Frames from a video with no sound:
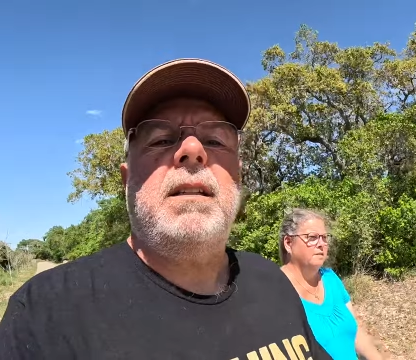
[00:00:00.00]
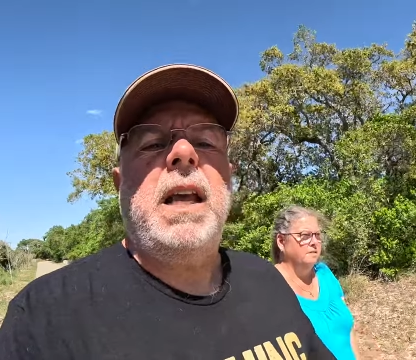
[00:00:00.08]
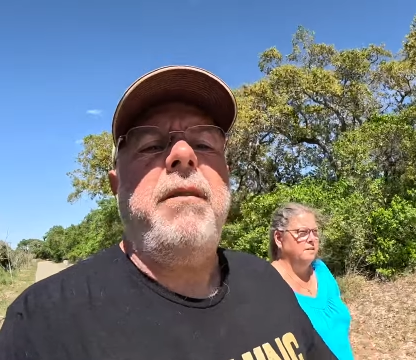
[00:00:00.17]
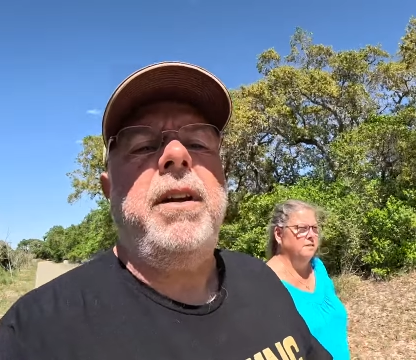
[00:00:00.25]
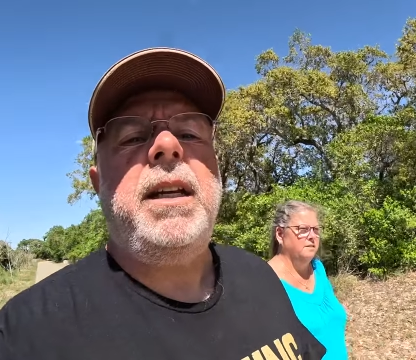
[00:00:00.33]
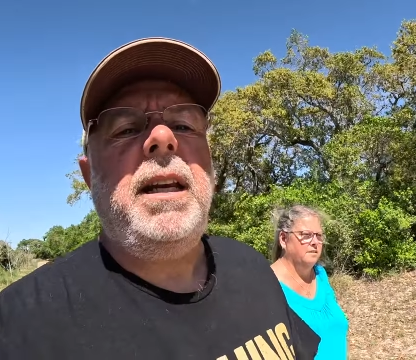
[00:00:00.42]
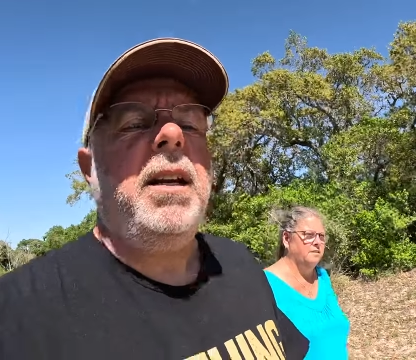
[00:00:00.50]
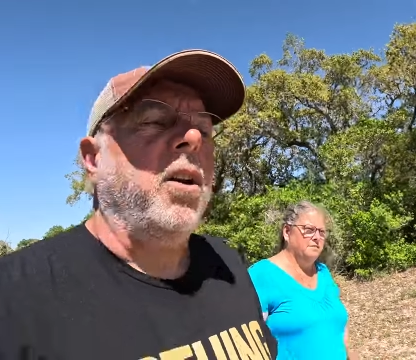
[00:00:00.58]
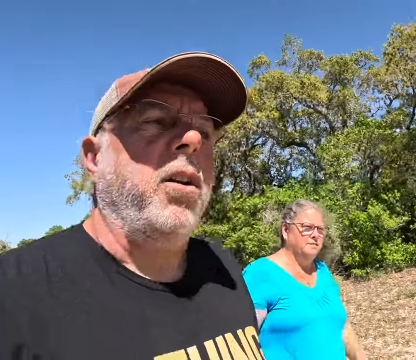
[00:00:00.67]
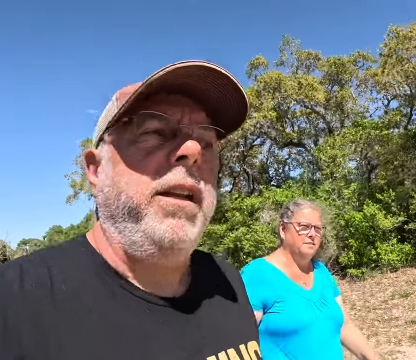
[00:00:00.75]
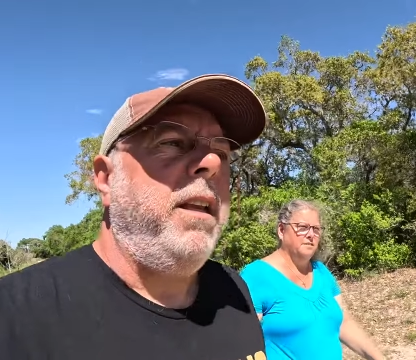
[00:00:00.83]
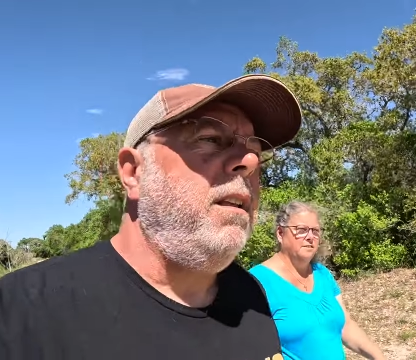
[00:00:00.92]
Speaker 1: 70
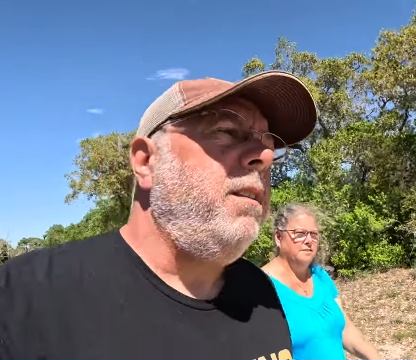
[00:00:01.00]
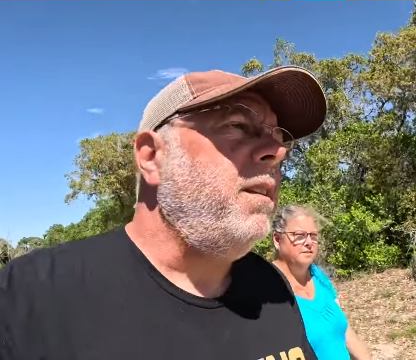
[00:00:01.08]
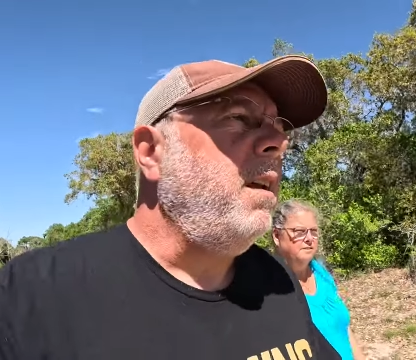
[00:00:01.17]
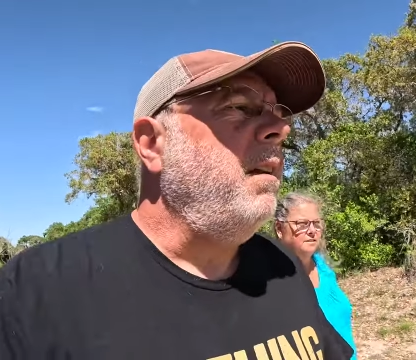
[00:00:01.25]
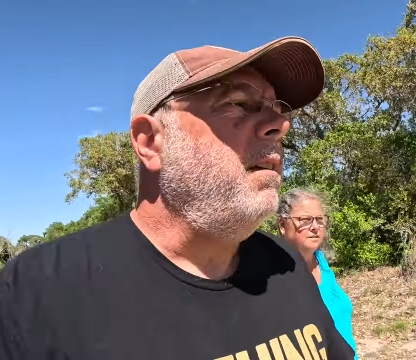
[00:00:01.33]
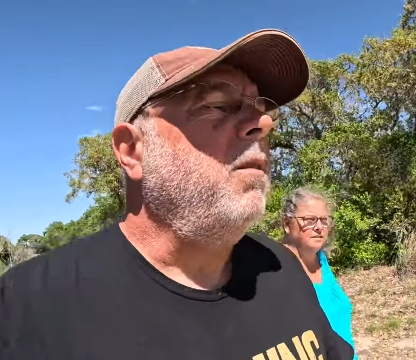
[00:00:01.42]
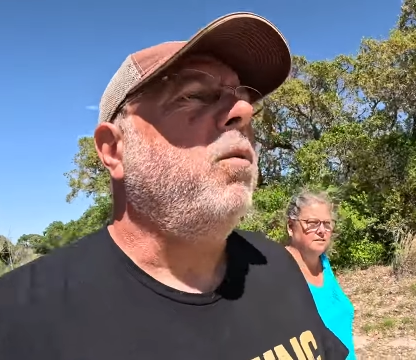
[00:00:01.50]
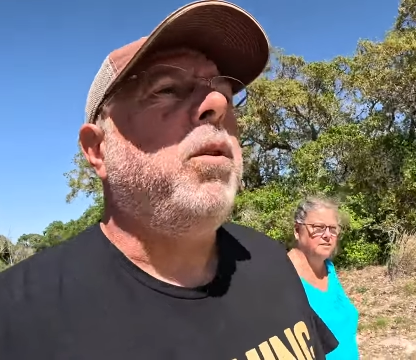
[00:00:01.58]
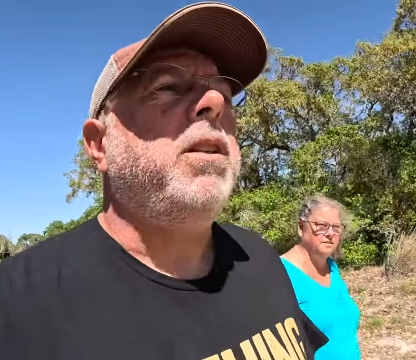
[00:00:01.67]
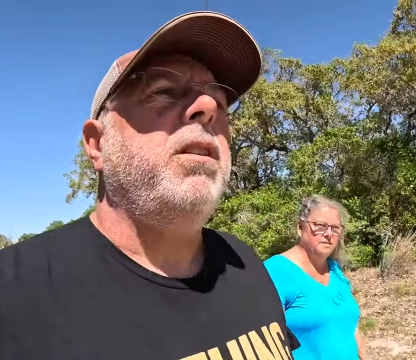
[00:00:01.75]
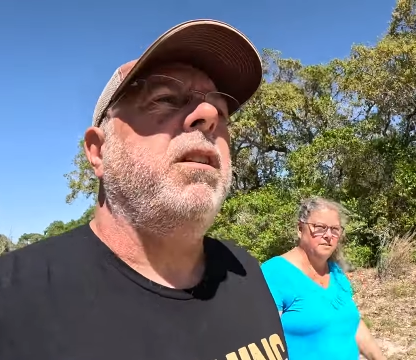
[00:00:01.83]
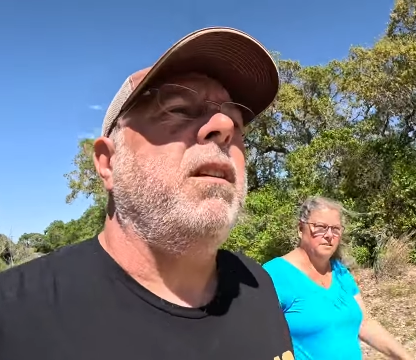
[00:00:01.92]
degrees,
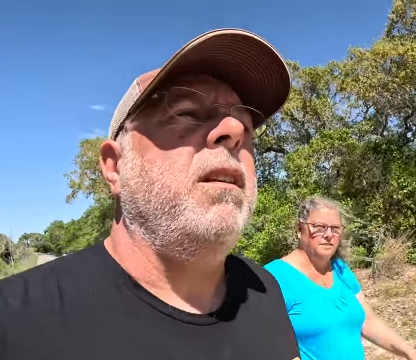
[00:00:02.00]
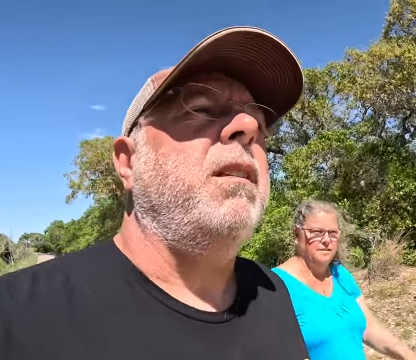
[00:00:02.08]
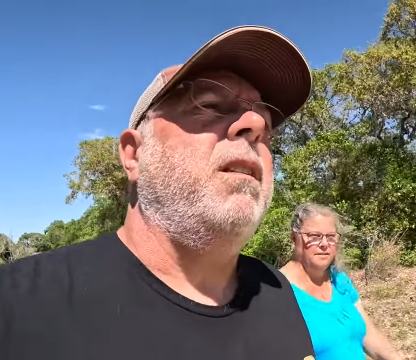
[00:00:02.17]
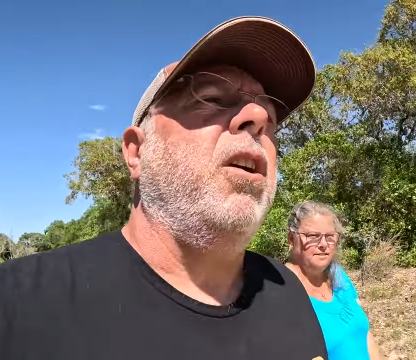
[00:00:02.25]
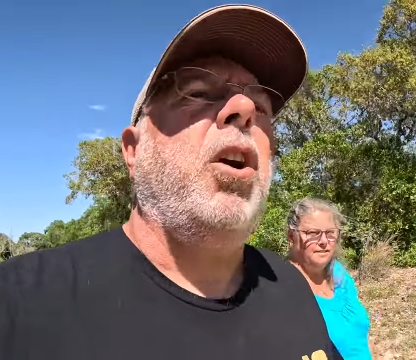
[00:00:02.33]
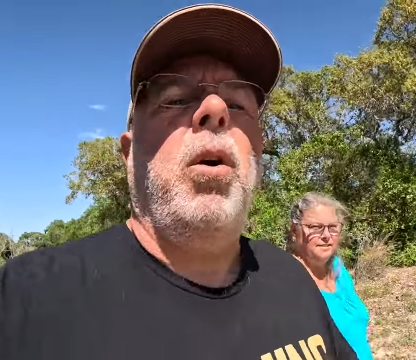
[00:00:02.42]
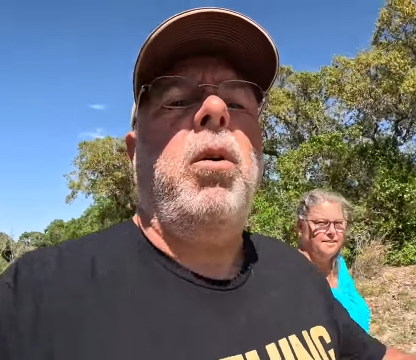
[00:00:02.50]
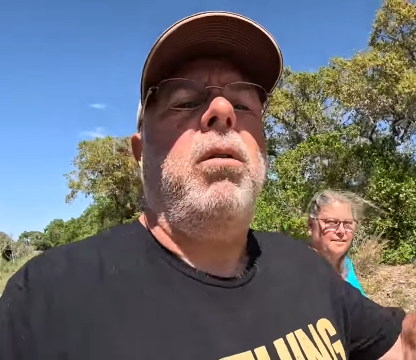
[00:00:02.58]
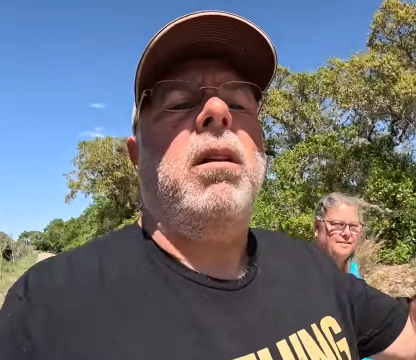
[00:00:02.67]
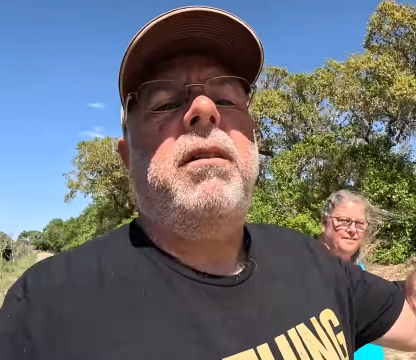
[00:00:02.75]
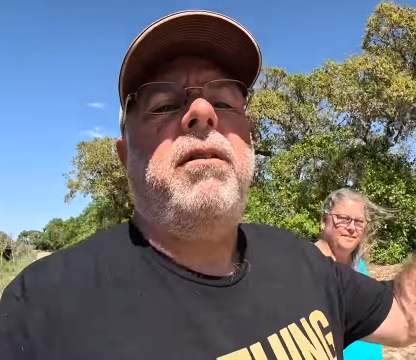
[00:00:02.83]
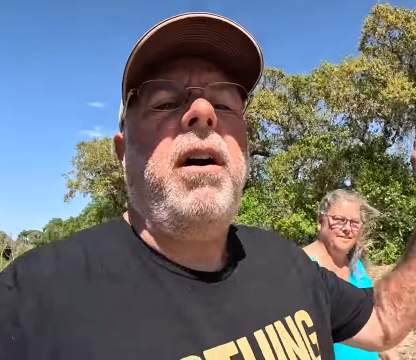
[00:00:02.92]
which is the
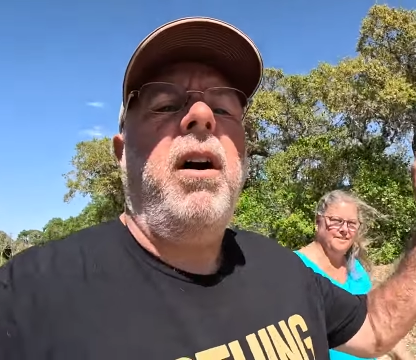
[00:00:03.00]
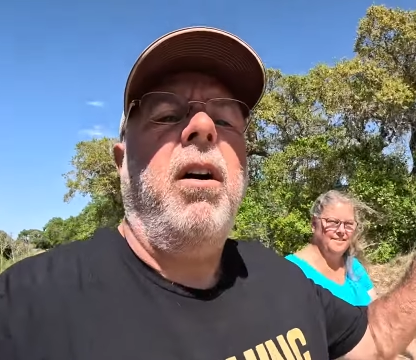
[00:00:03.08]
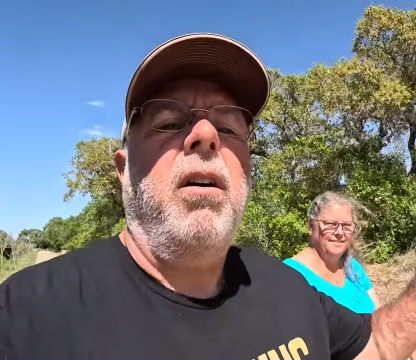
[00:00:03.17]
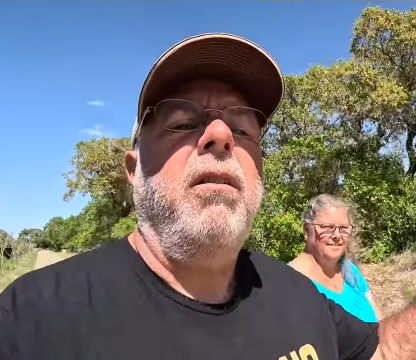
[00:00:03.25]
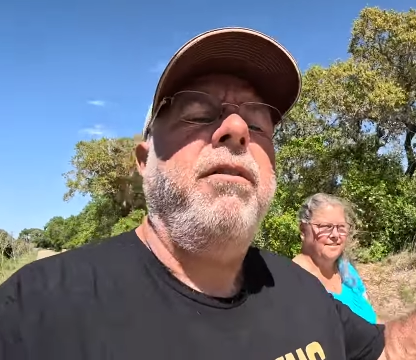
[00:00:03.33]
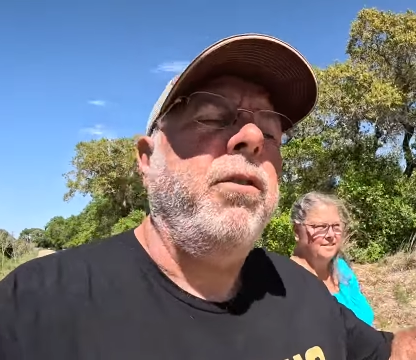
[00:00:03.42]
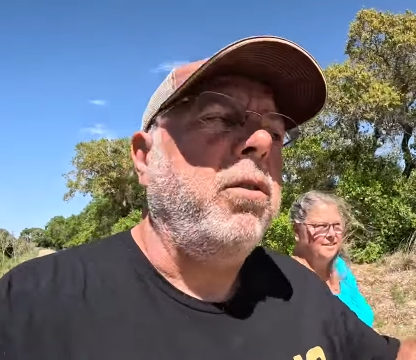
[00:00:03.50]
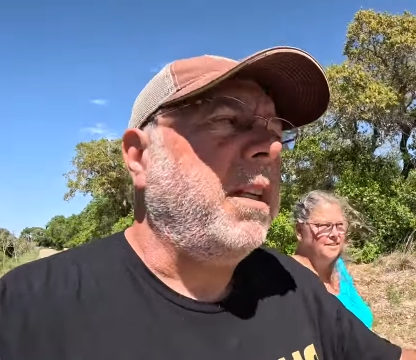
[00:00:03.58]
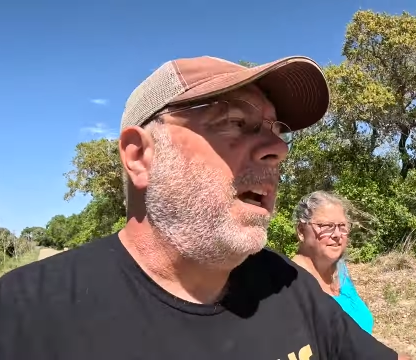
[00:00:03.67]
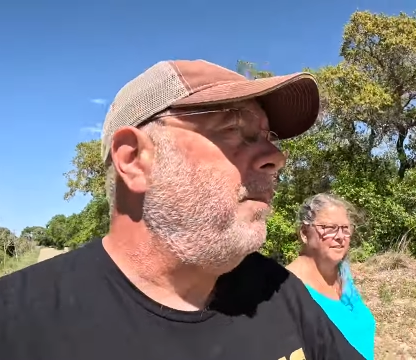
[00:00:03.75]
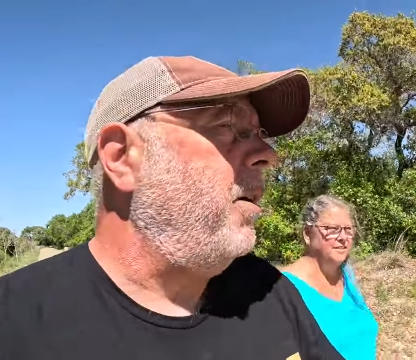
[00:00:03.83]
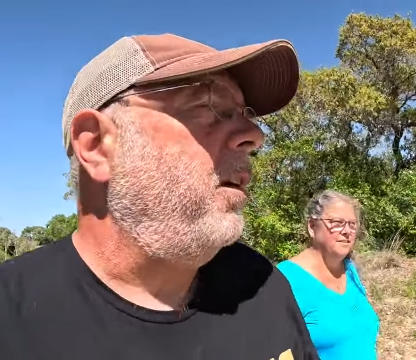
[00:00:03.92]
goal of all
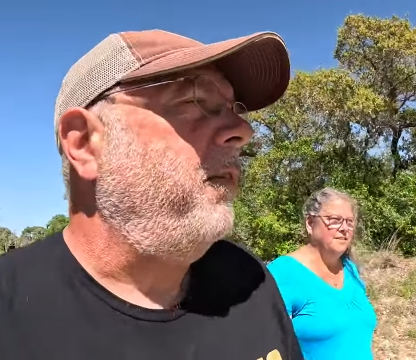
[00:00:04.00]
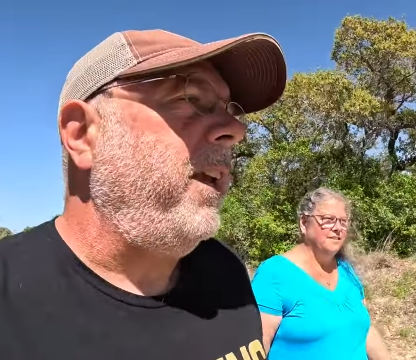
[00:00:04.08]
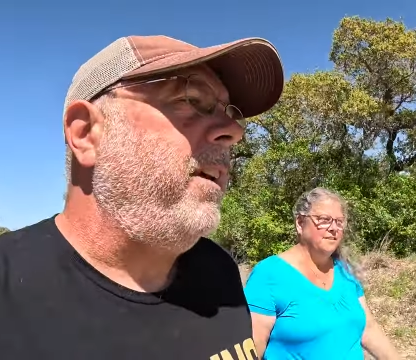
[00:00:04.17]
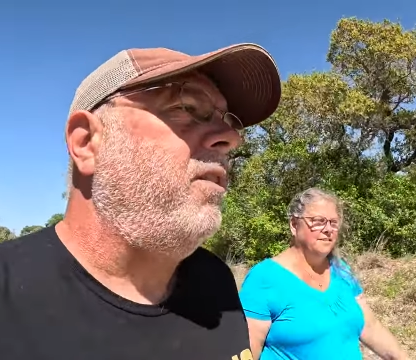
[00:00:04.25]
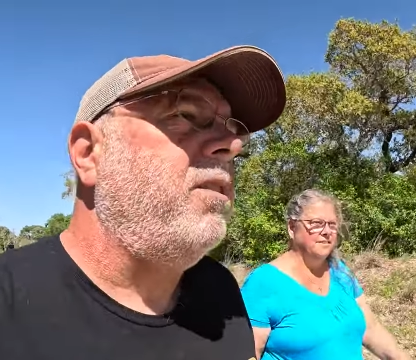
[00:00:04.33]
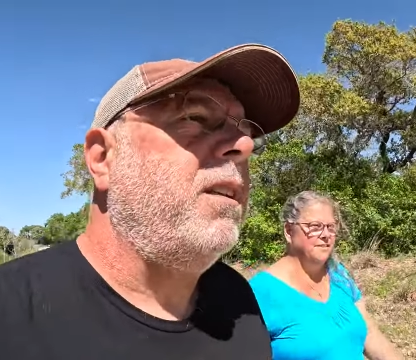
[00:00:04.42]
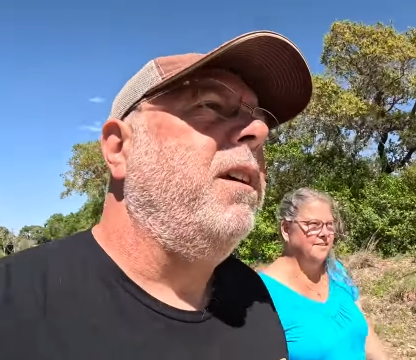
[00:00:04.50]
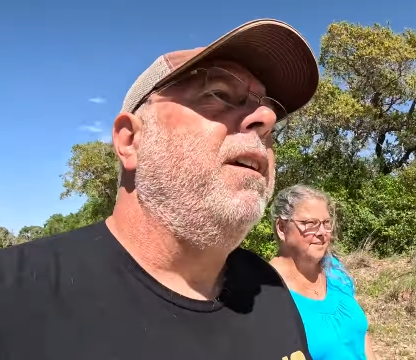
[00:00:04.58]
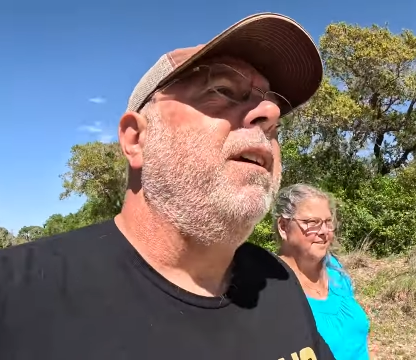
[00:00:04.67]
full-time RVers.